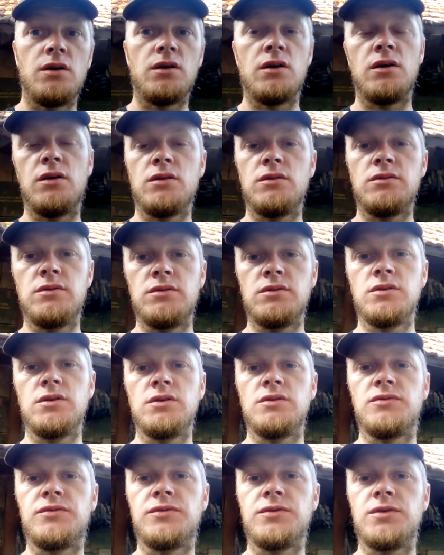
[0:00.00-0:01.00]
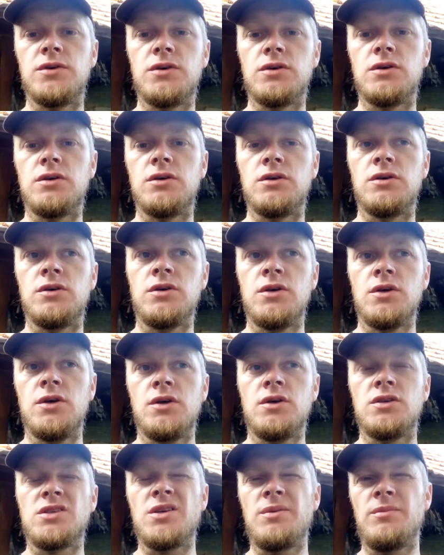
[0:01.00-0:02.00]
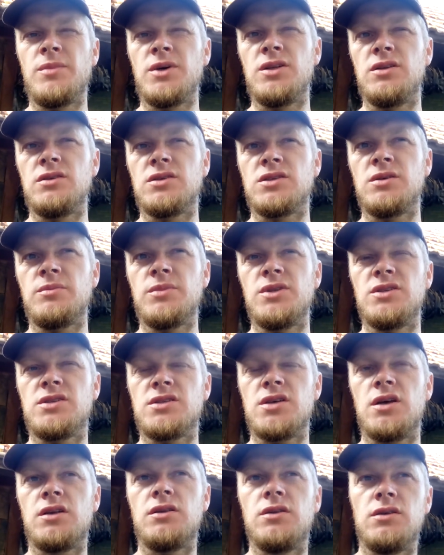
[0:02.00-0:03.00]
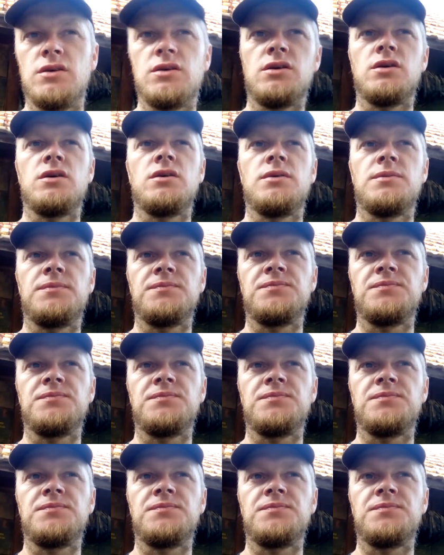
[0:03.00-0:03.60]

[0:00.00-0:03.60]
uh, if uh, somebody somebody said uh,